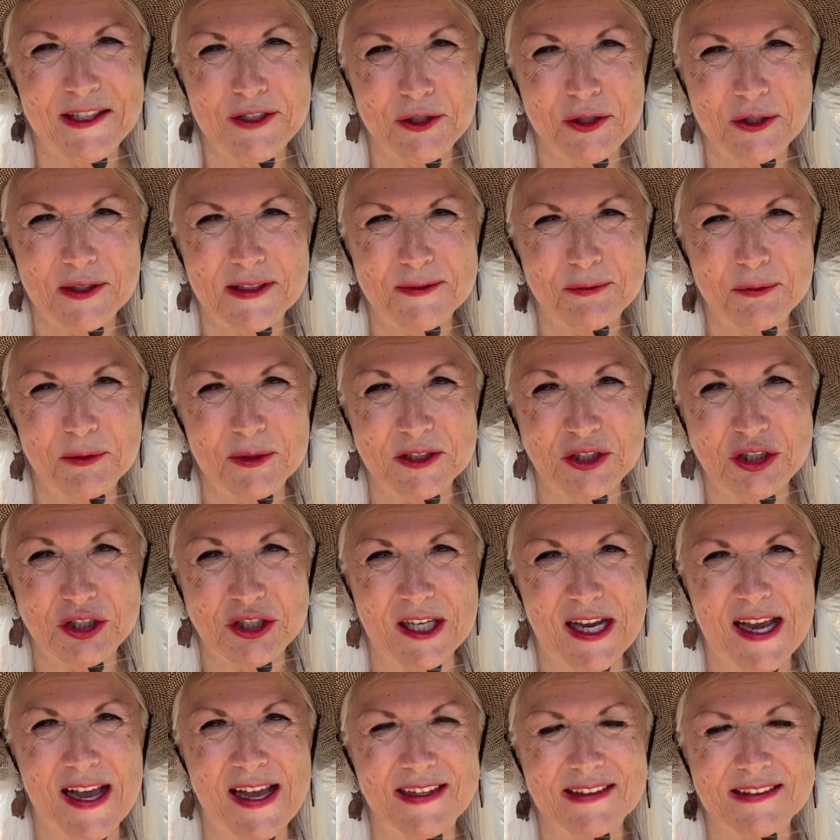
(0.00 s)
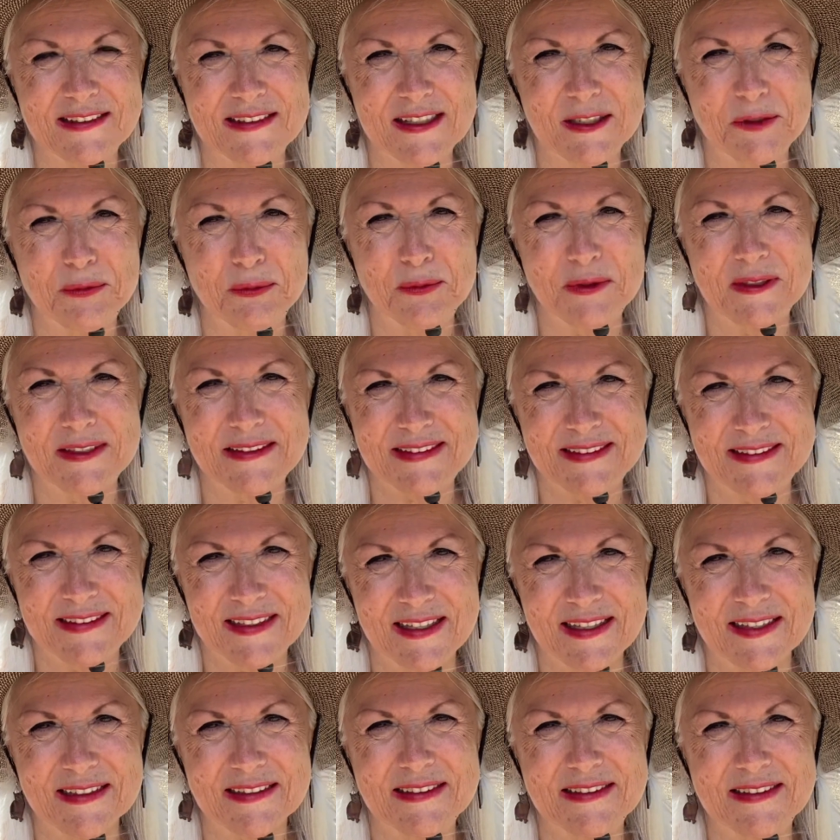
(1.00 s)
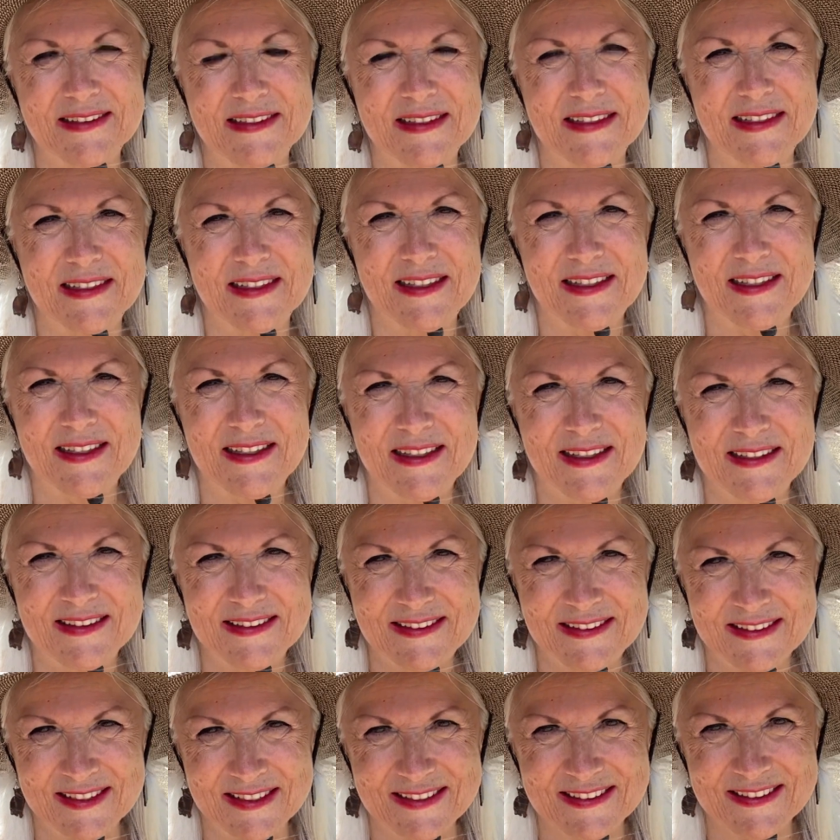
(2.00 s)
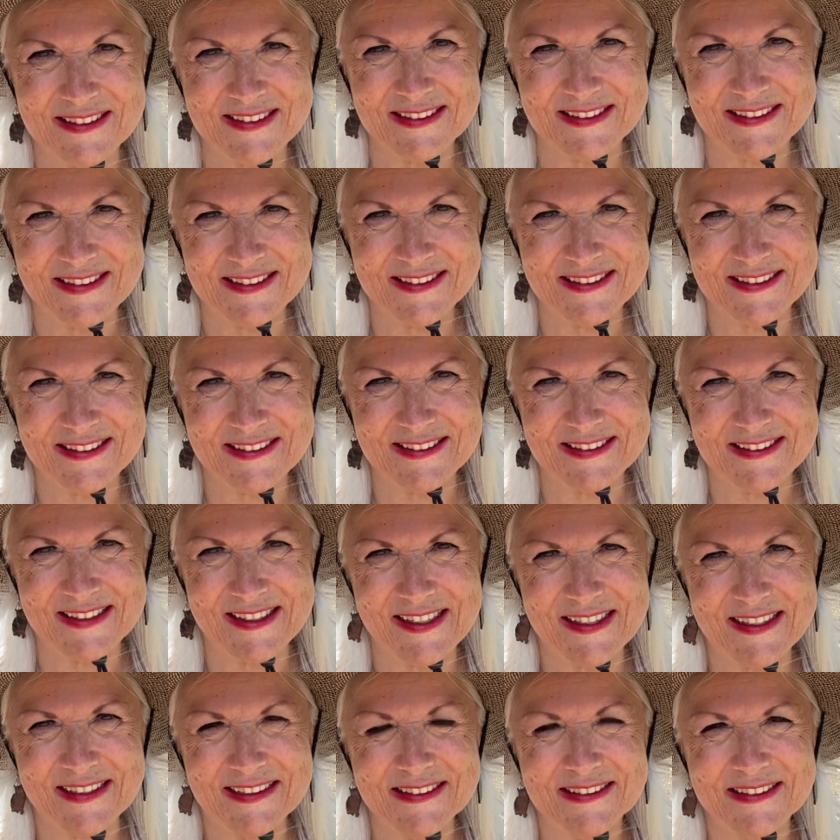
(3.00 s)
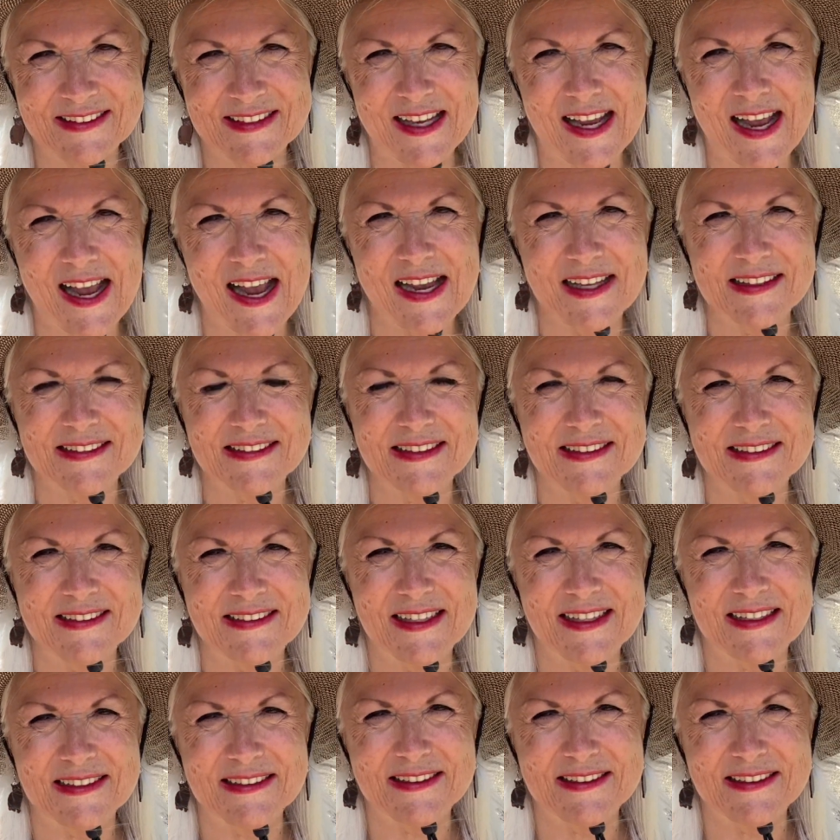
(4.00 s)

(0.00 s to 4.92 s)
you'll reject and resist sickness and disease, as it says